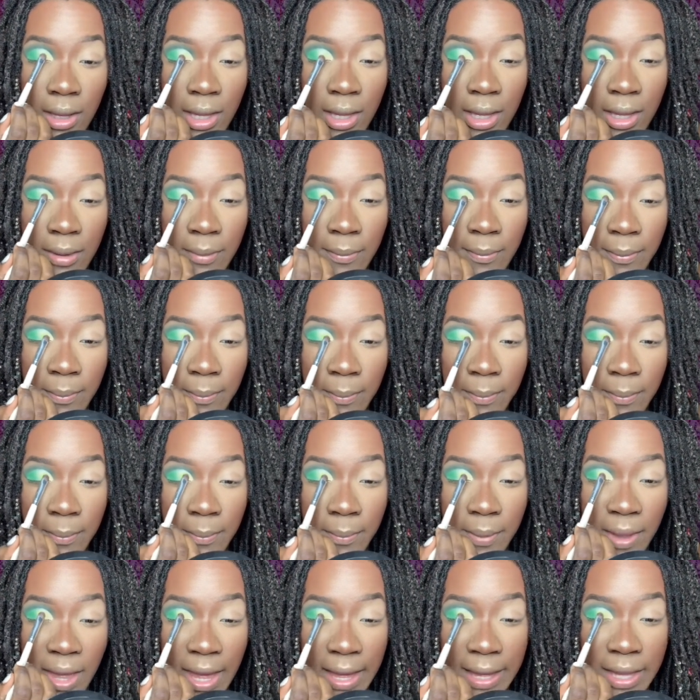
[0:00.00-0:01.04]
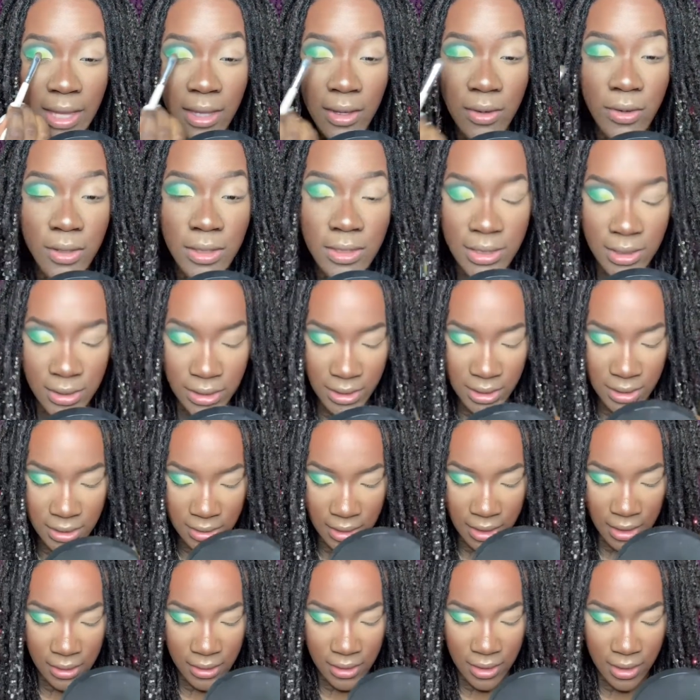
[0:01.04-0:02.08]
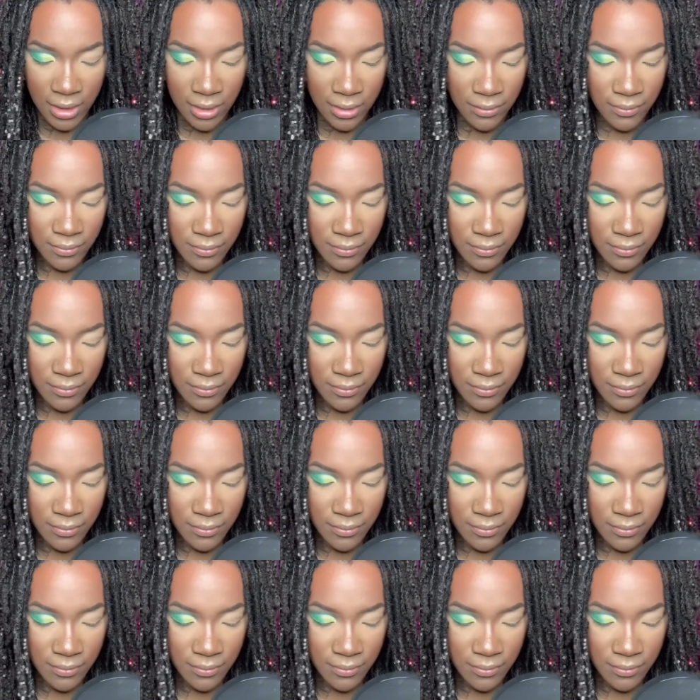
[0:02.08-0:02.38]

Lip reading: and pack it on the lid like that.